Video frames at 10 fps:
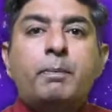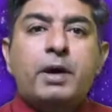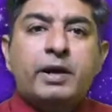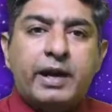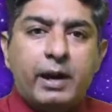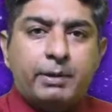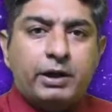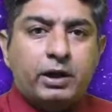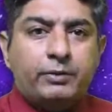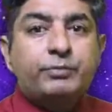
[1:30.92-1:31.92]
per
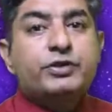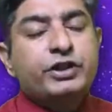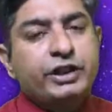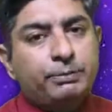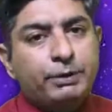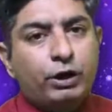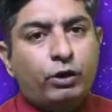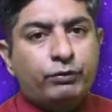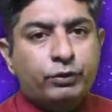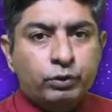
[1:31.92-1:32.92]
capita GDP
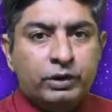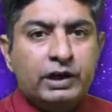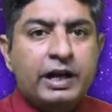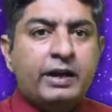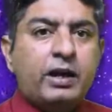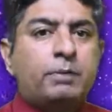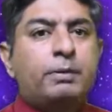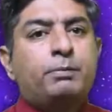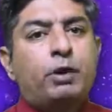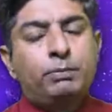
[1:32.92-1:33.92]
of rural and
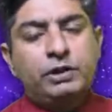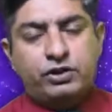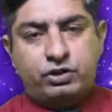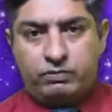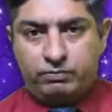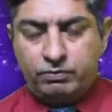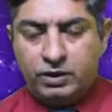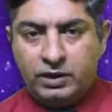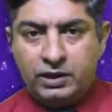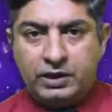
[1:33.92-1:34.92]
urban population.
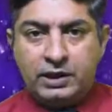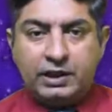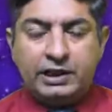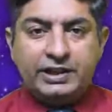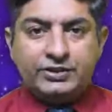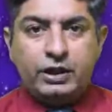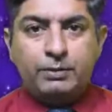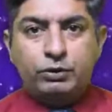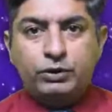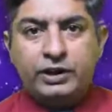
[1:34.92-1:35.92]
Let's
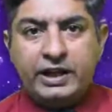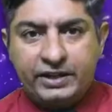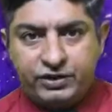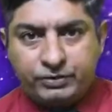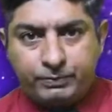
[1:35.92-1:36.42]
come to the next,